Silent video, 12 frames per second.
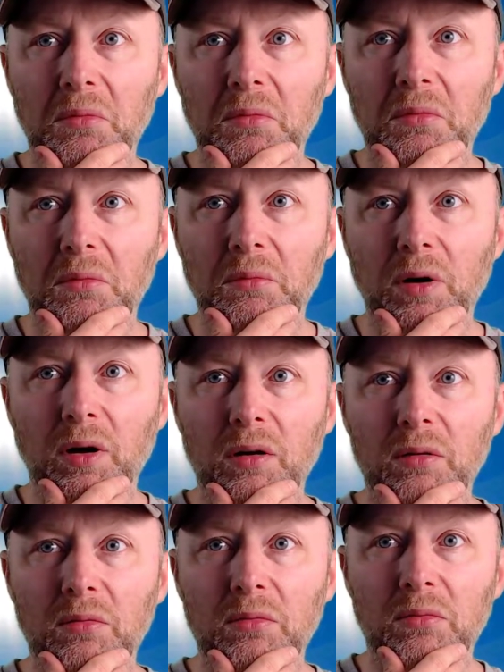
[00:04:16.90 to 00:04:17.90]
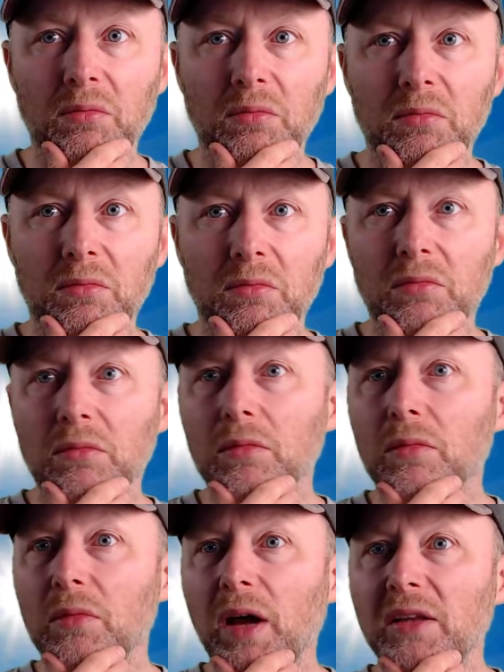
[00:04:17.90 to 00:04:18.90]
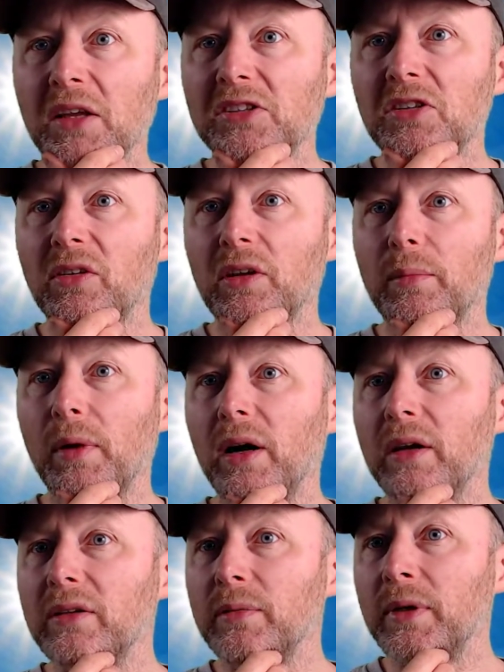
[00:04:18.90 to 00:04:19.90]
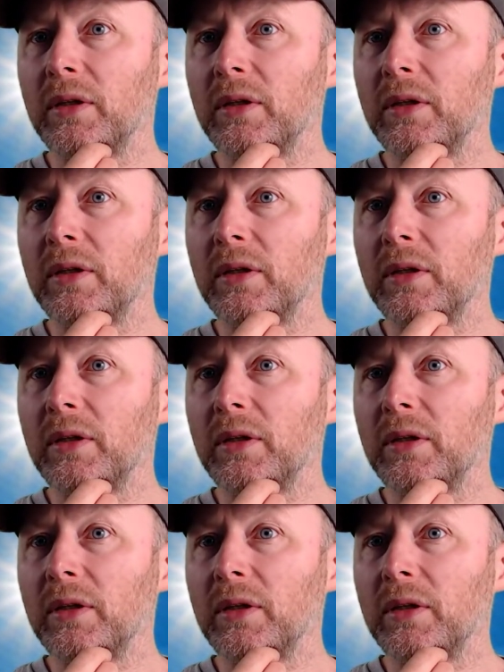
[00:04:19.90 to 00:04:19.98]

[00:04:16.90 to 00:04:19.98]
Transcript: but it doesn't really matter to me.